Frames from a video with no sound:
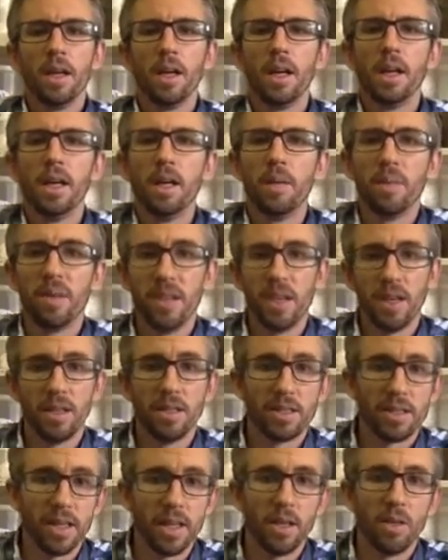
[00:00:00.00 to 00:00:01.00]
But you can
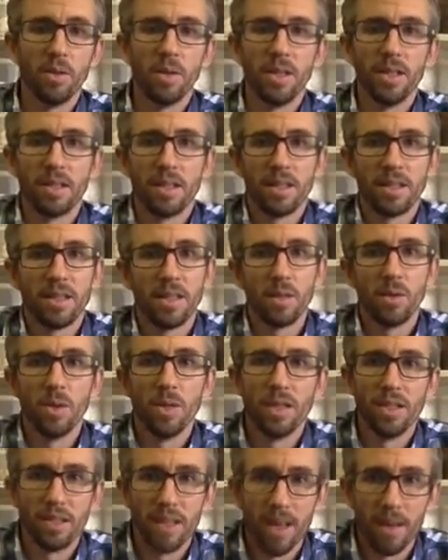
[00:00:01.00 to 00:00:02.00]
see it's a good
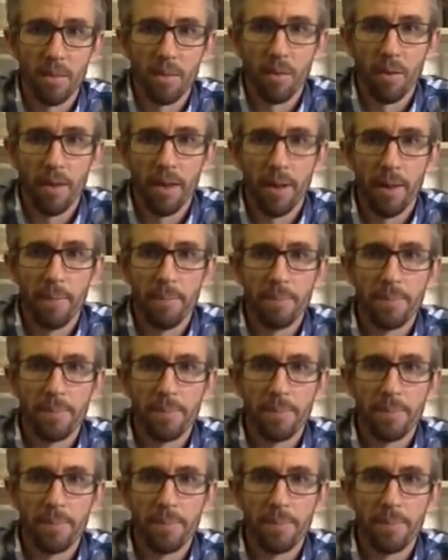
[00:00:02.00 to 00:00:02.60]
example there.